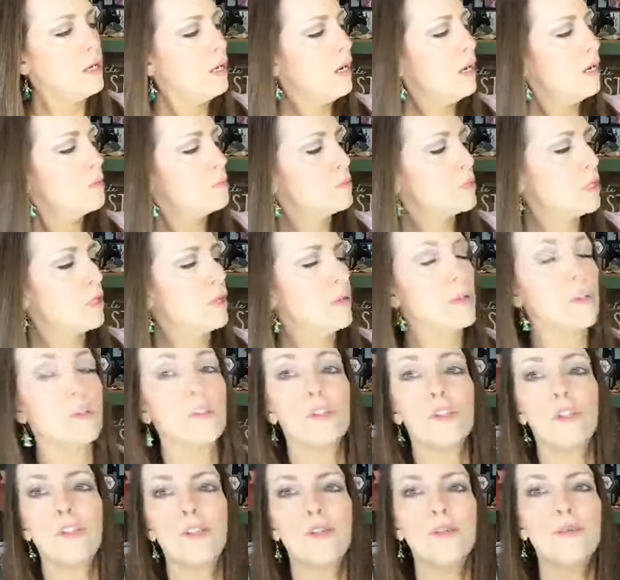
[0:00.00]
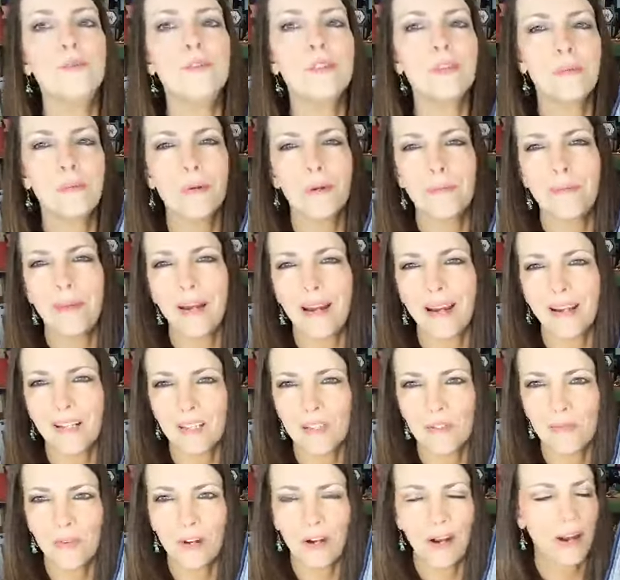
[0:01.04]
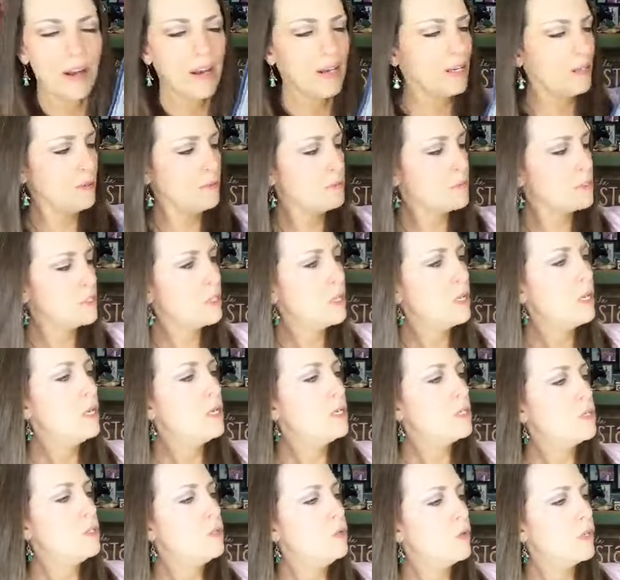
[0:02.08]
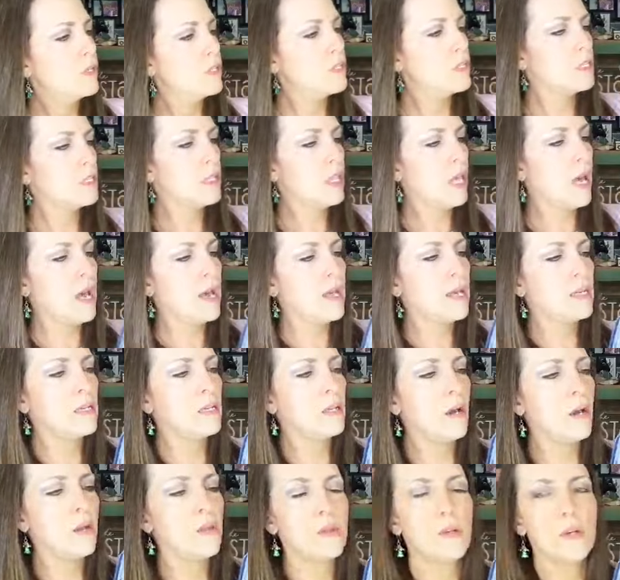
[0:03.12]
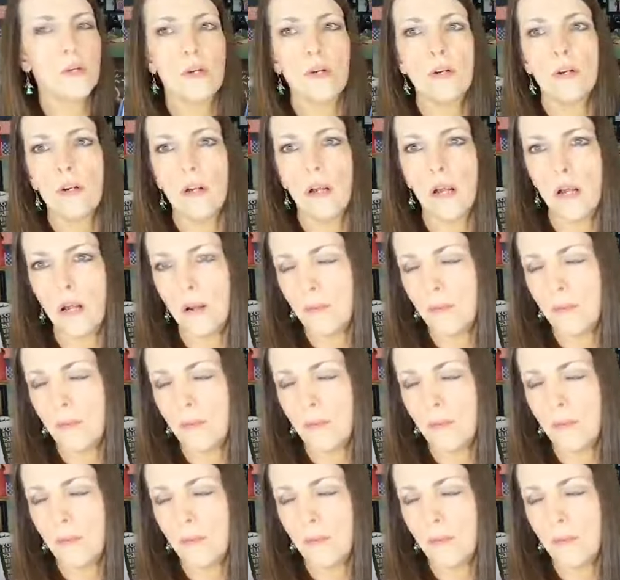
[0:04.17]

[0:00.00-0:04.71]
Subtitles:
I'm sorry, there's 2 zipper bags for items. You can slide other